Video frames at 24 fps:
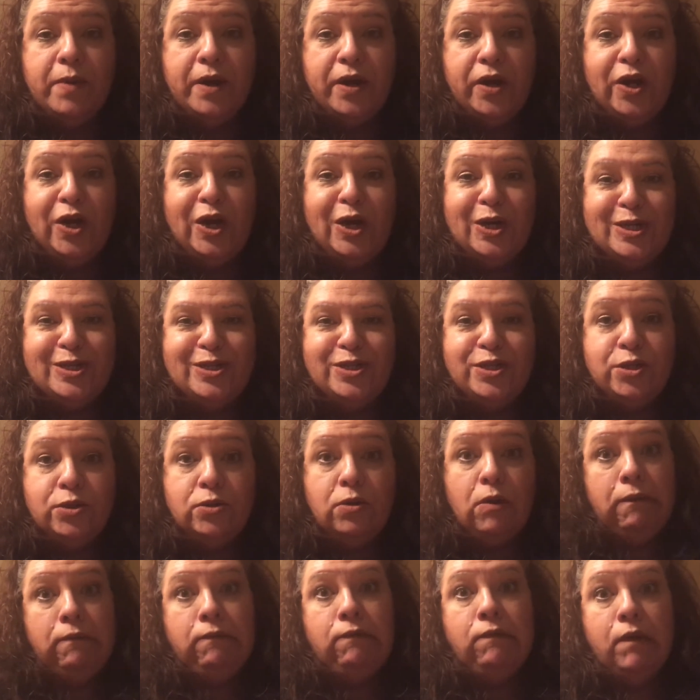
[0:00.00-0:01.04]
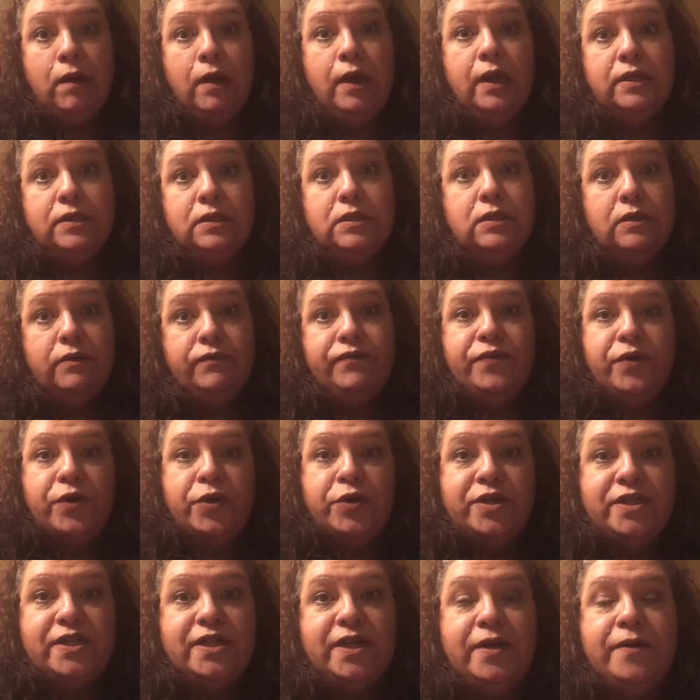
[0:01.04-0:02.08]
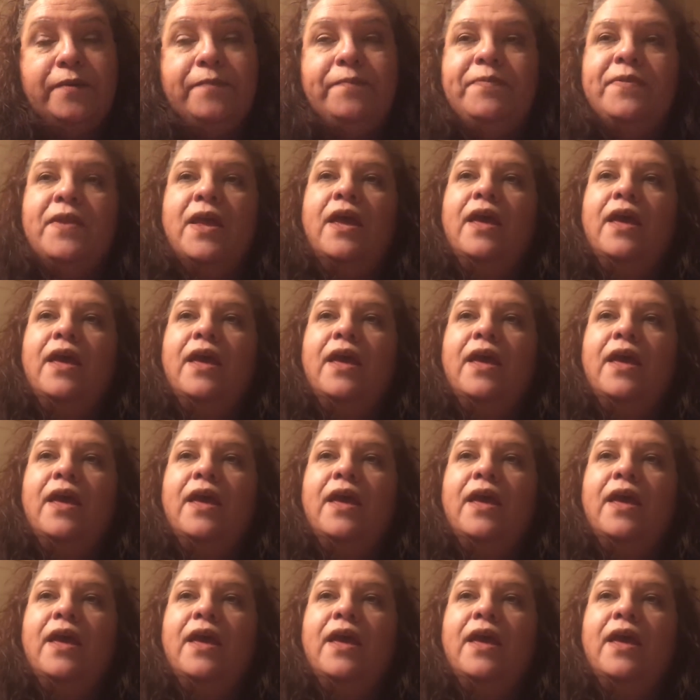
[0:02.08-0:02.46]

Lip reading: my dogs too, as if you couldn't tell.